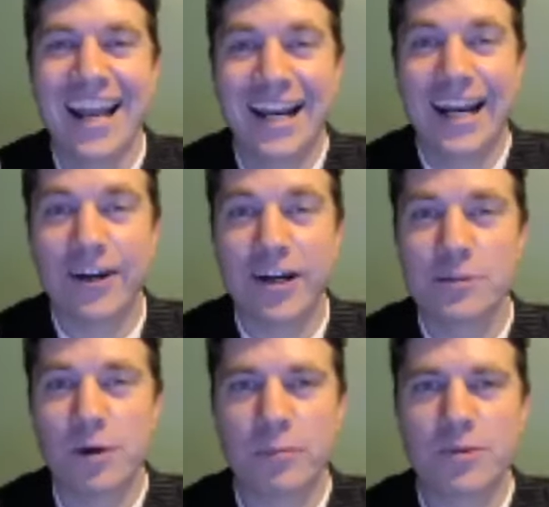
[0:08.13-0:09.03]
G'day
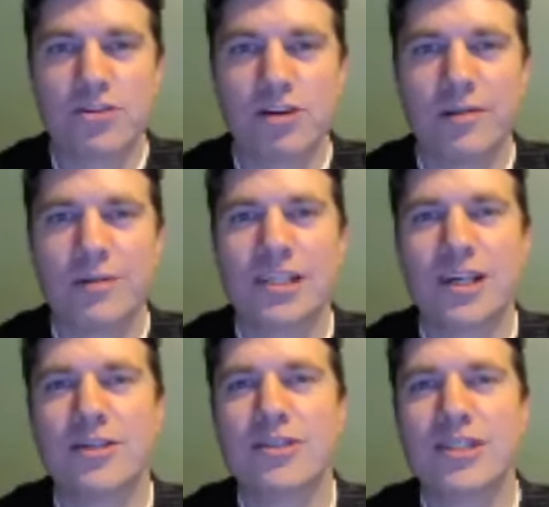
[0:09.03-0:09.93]
guys, welcome to Dream
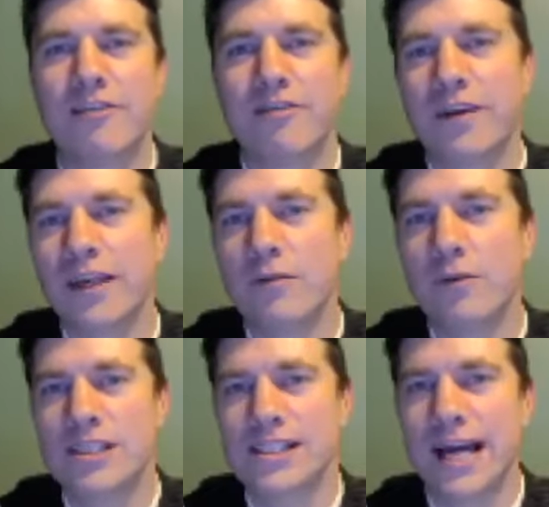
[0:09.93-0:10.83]
Design Do TV
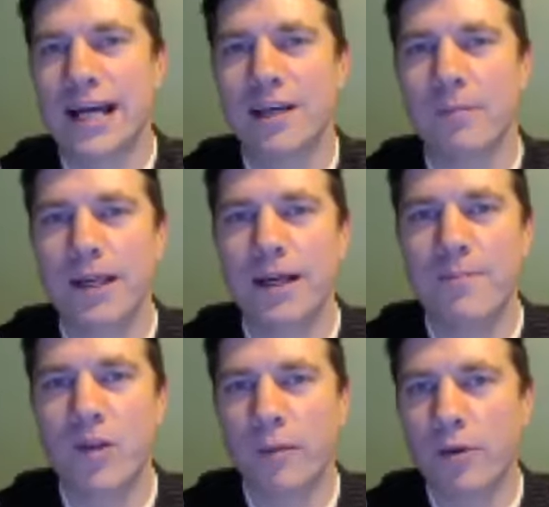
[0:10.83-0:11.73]
with Zaki
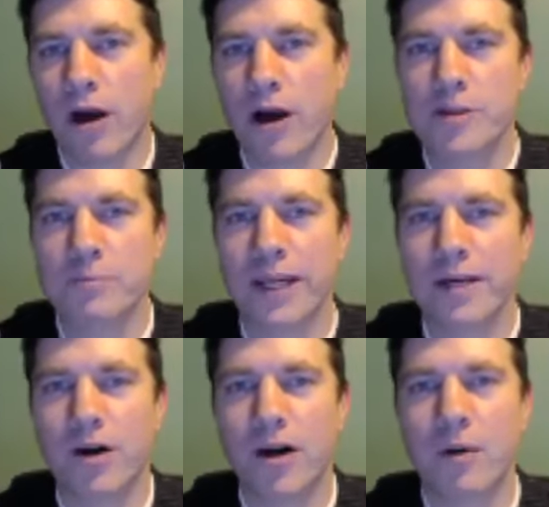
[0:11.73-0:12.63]
Ameer. I'm your host
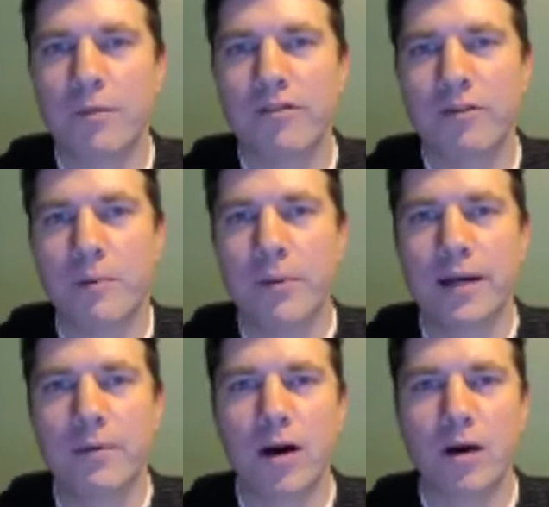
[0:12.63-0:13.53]
Peter Montgomery from the
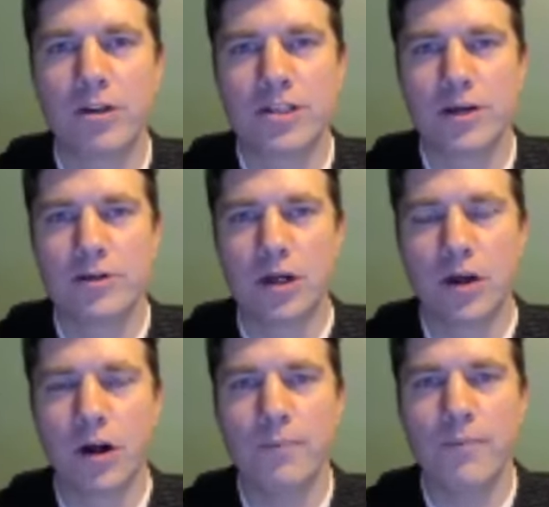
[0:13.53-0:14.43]

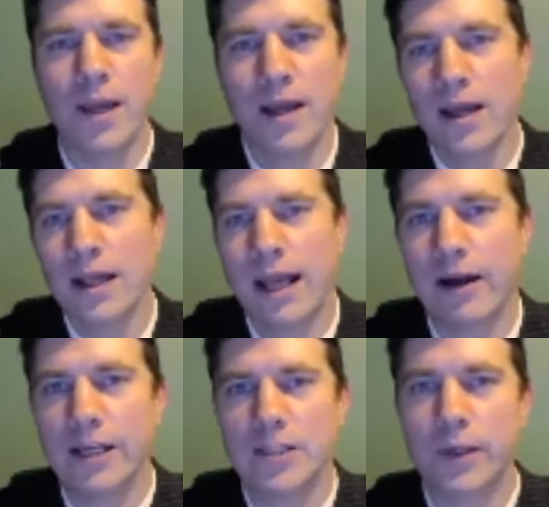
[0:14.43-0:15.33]
petermontgomeryshow.com.
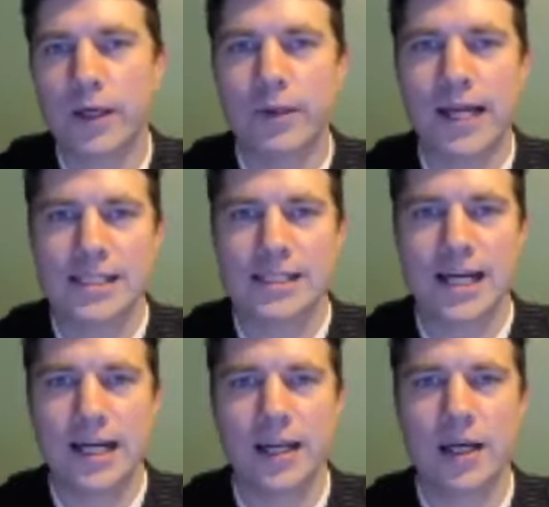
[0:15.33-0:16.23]
Now each week we ask
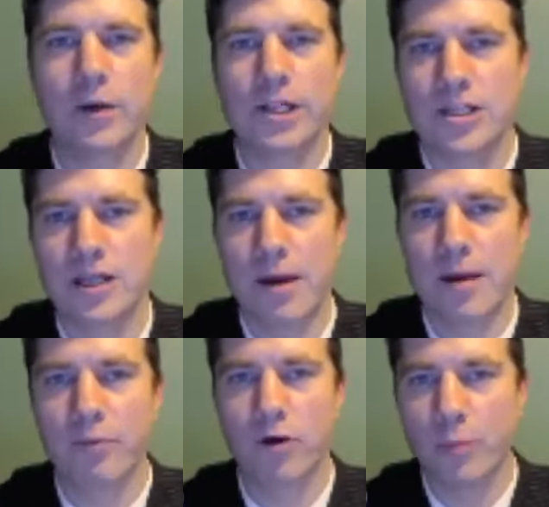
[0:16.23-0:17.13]
Zaki a question
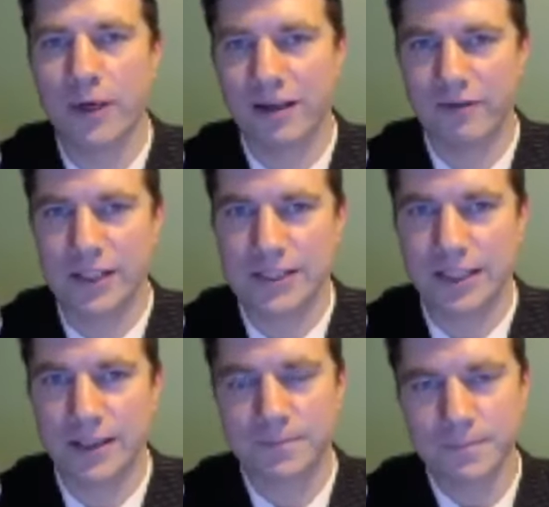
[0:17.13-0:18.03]
about property
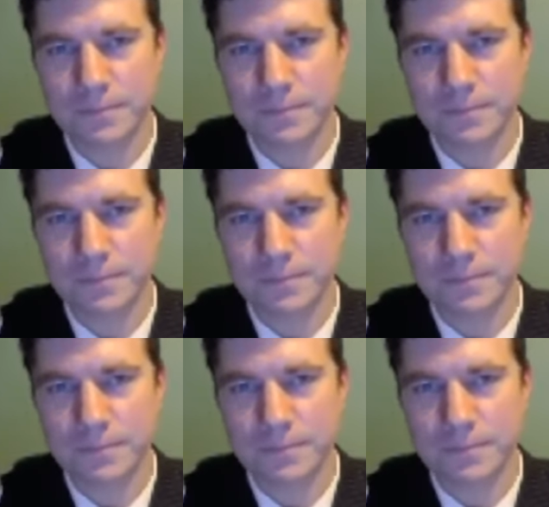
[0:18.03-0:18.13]
investing.